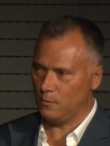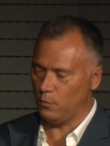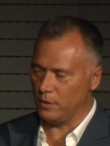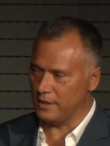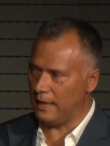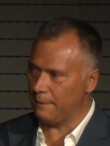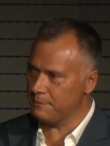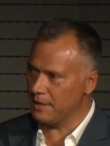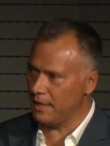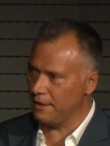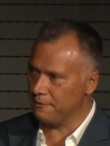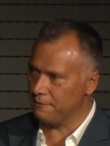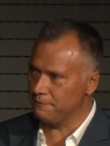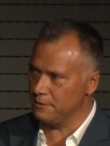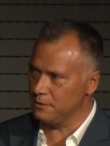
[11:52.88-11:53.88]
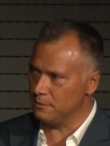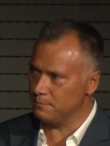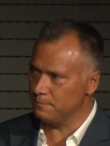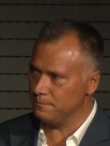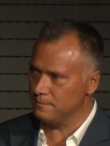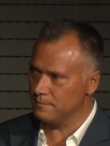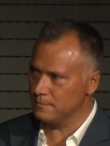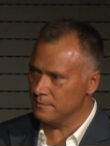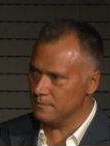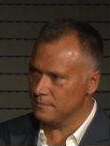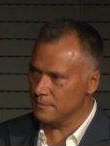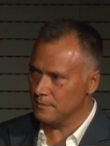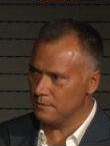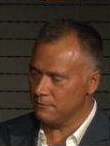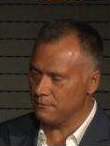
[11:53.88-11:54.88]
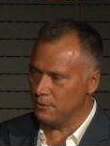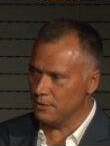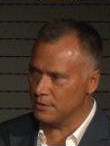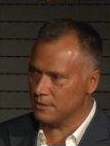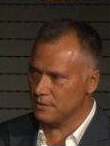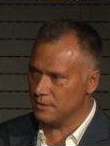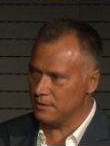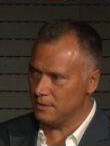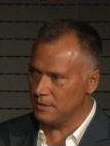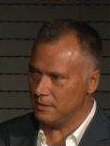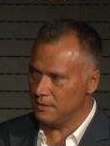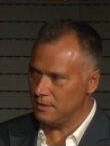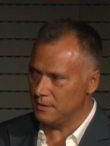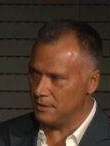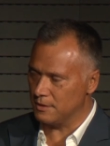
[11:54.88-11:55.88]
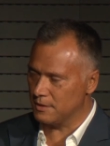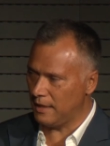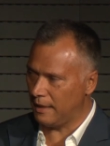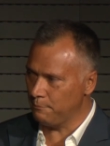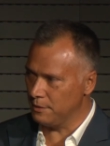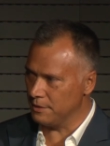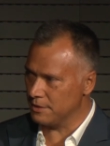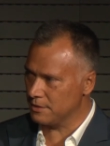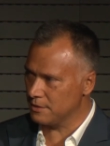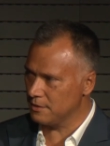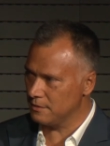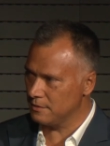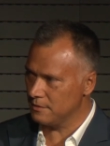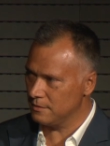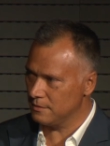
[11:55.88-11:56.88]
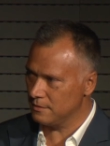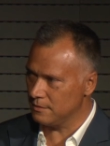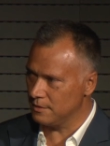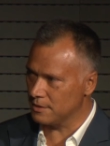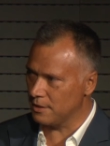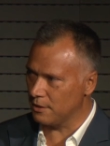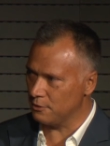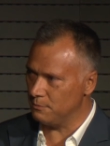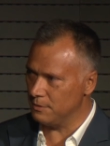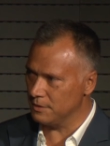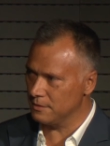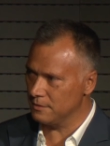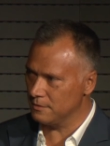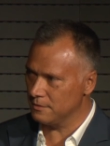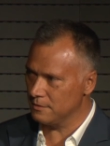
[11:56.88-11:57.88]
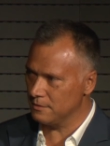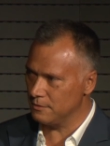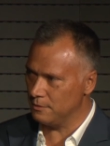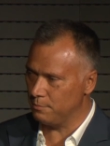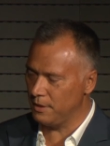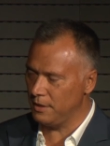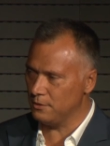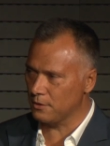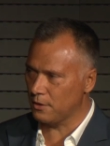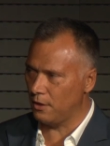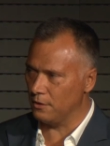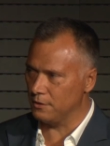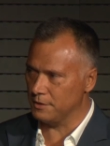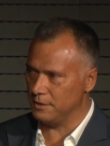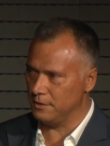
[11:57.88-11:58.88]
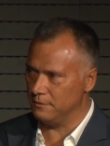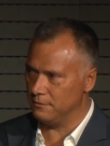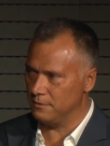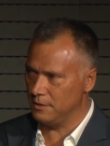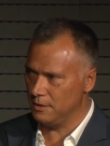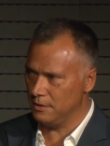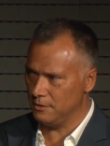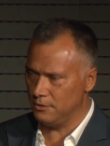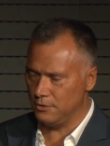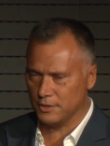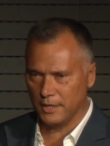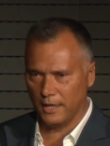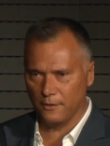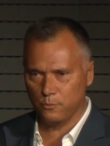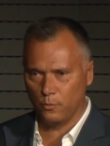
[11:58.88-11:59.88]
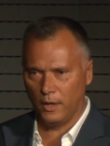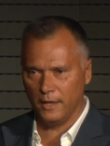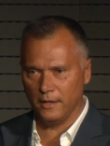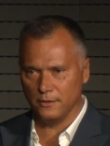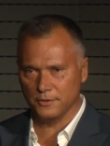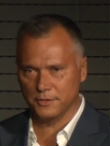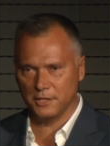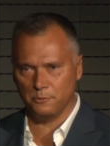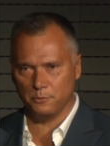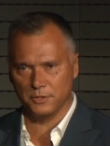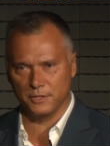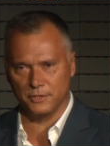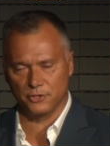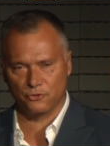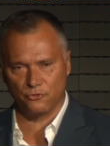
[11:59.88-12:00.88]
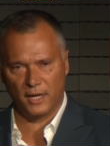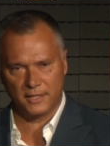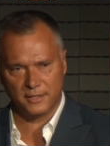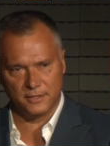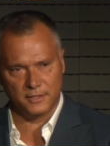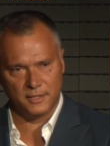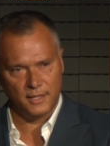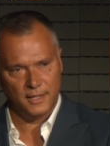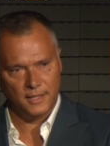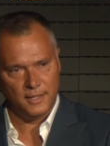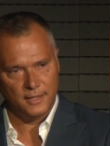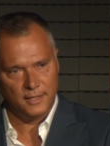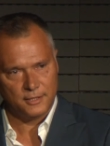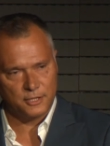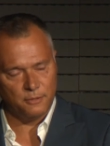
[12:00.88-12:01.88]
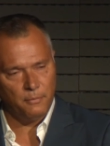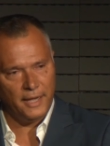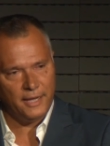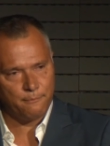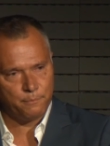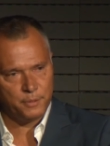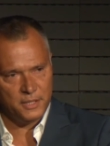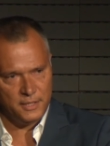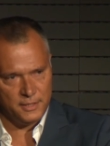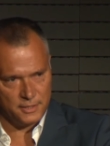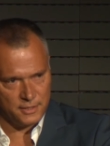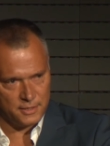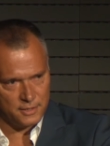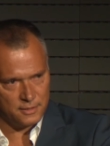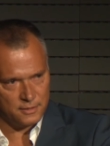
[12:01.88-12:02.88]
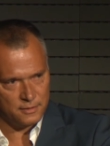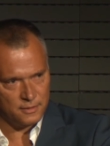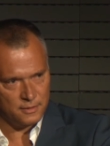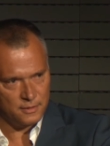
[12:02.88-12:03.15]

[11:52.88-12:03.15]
When Captain Arthur Phillip first established the settlement, the penal colony of New South Wales, he was instructed to make peace